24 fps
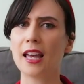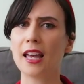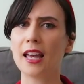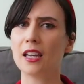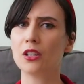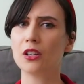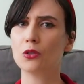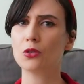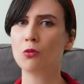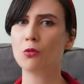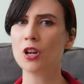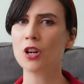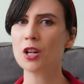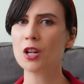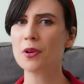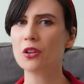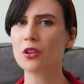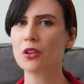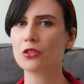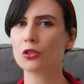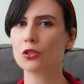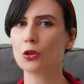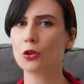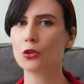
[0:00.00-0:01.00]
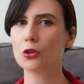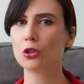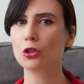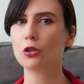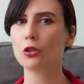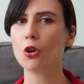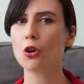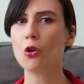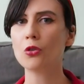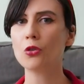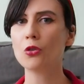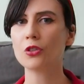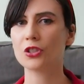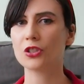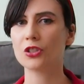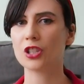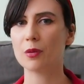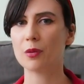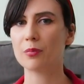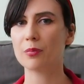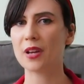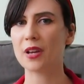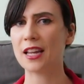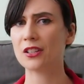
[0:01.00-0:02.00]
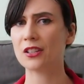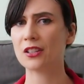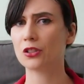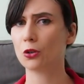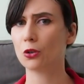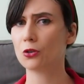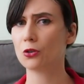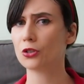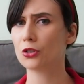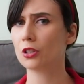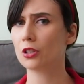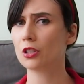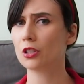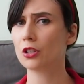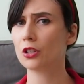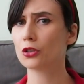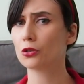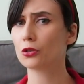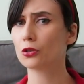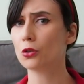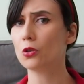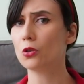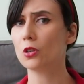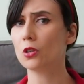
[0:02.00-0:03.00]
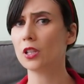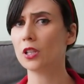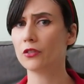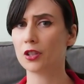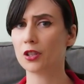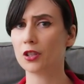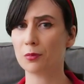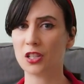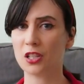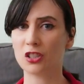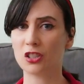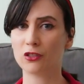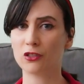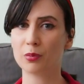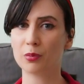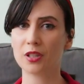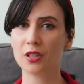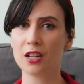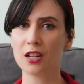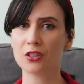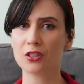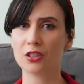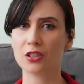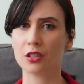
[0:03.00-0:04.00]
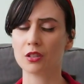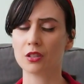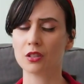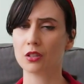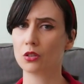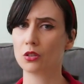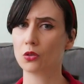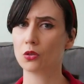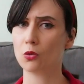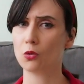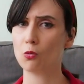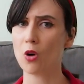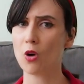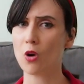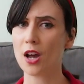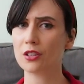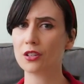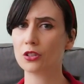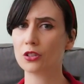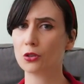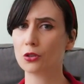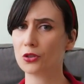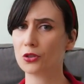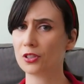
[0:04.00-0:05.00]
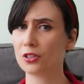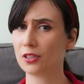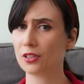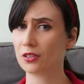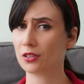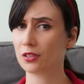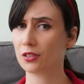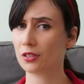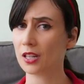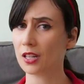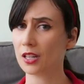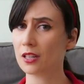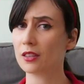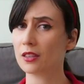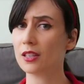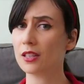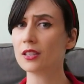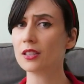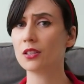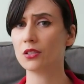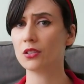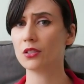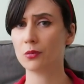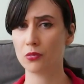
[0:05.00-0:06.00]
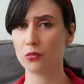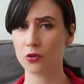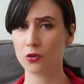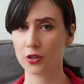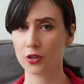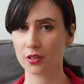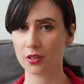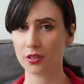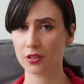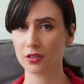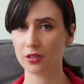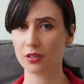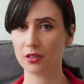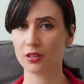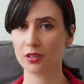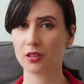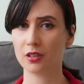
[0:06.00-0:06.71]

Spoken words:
And what about social ownership and social control of the means of production? Why do socialists think this is important?